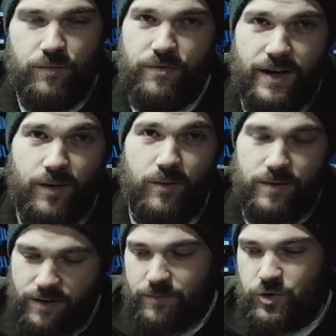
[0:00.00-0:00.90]
fail.
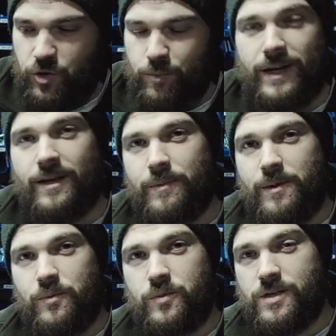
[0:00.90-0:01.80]
I'm sure plenty of
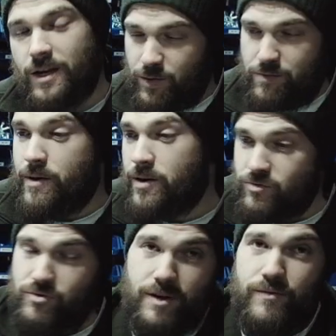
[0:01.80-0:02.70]
people will say, well,
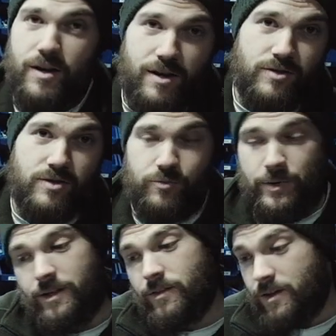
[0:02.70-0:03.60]
mine's never leaked, it's
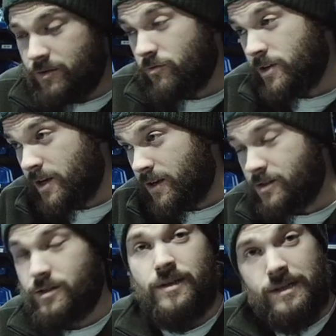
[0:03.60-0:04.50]
been in there 3
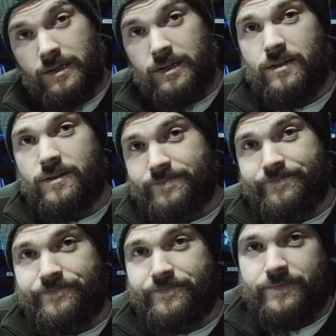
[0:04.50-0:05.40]
years.
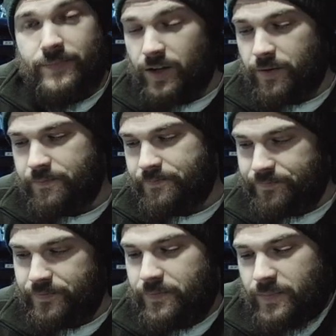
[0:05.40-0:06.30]
You know,
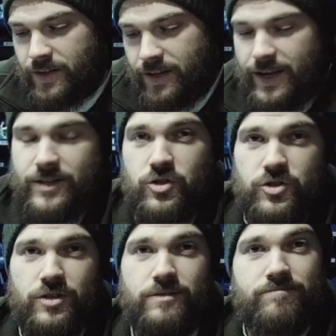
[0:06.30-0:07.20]
it's
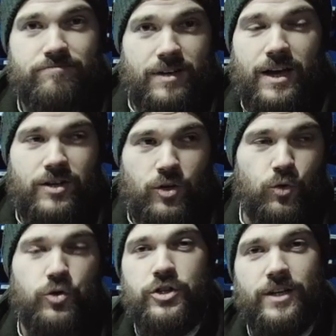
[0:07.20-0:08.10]
just a
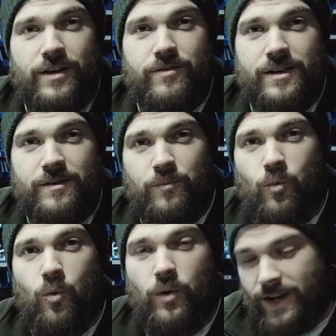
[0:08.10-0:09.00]
cautionary
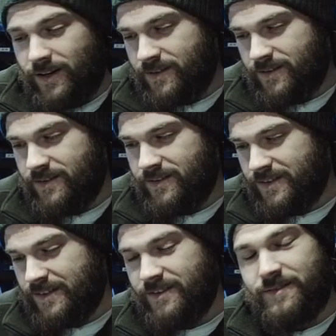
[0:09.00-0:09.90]
warning,
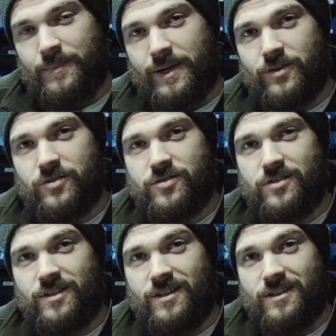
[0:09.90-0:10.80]
because
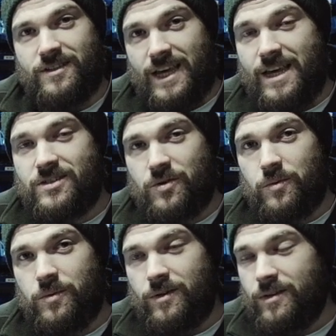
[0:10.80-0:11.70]

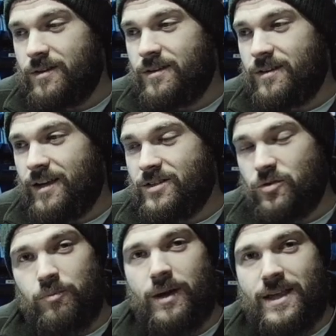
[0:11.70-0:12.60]
diesel is
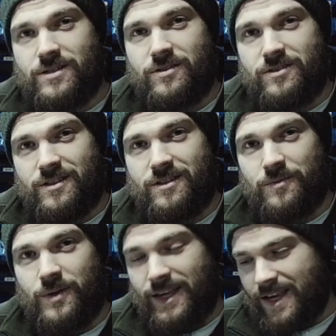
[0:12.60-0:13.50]
unpleasant
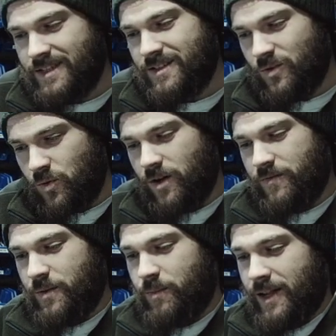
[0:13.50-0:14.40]
when it gets all
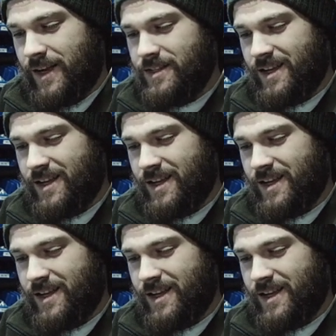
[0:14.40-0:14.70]
over the place,